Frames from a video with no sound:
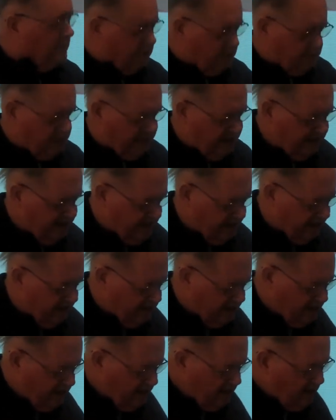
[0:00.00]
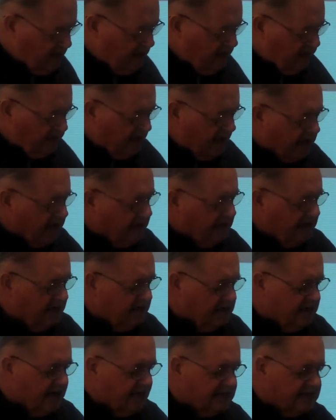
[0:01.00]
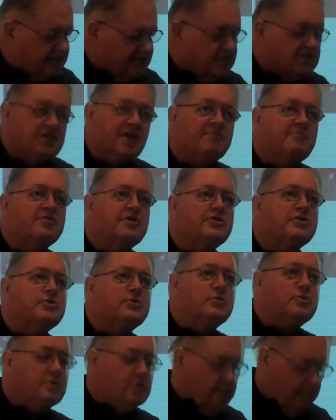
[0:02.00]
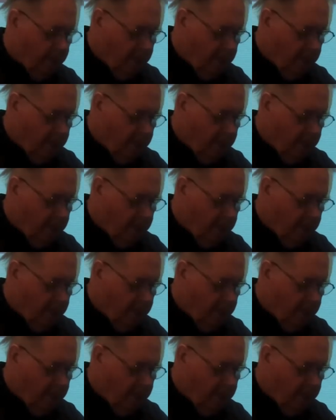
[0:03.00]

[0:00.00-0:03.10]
go into it here. Then, in 1972,